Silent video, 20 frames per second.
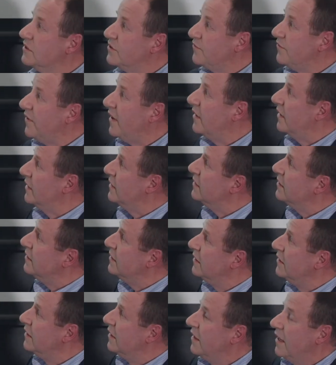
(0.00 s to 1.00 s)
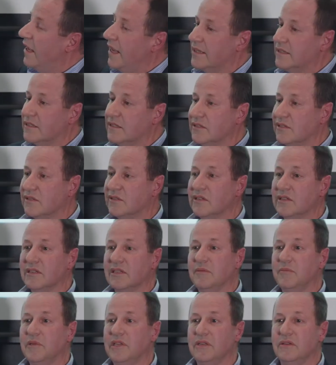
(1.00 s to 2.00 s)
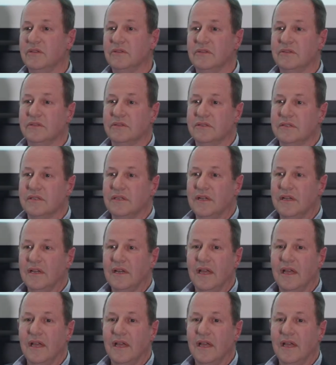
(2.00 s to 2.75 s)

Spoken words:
is fine and can certainly be used.